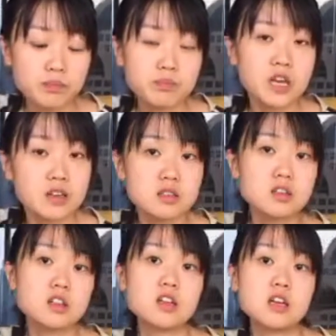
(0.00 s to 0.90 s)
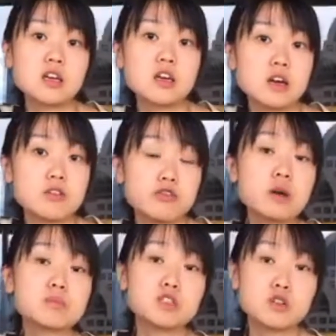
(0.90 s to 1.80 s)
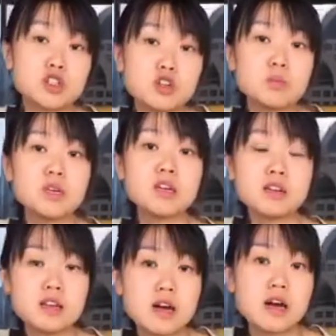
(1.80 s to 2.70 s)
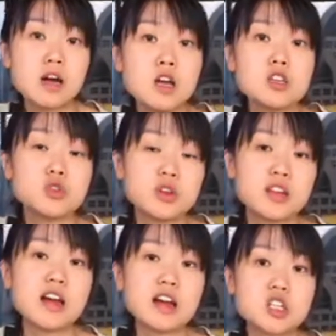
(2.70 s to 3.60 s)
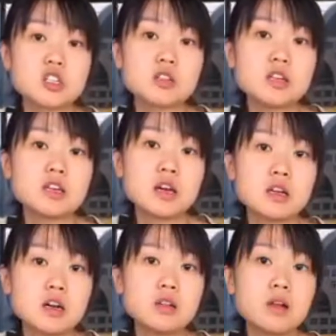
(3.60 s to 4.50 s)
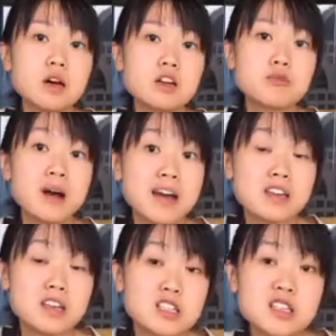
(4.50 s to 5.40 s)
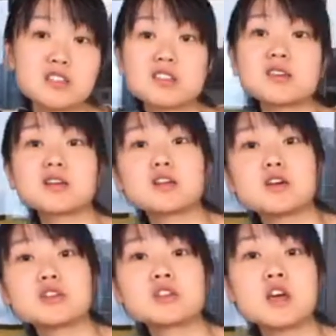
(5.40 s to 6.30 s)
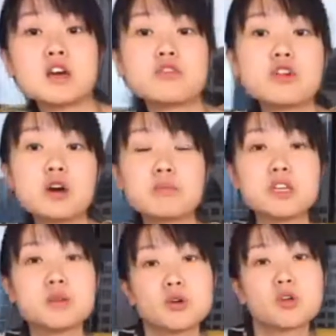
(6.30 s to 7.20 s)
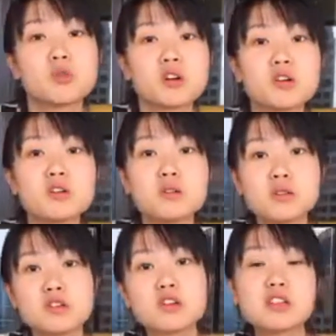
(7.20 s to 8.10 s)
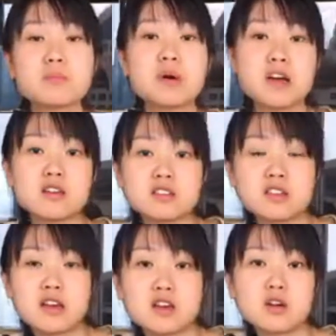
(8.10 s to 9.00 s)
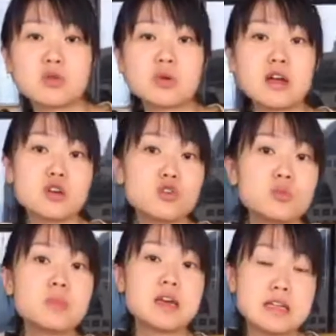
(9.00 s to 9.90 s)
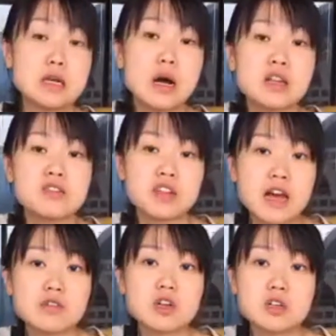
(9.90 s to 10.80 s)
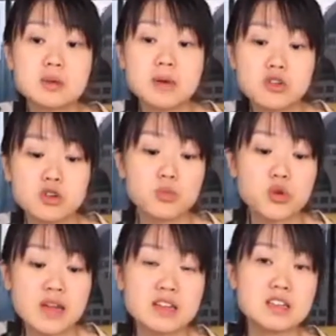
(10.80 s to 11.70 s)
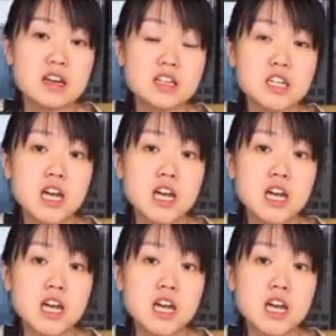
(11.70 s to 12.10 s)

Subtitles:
basically, from social media, you can actually get a lot of buying intent signals from people who are earlier in the buying cycle, right, who may not even have heard about your brand yet.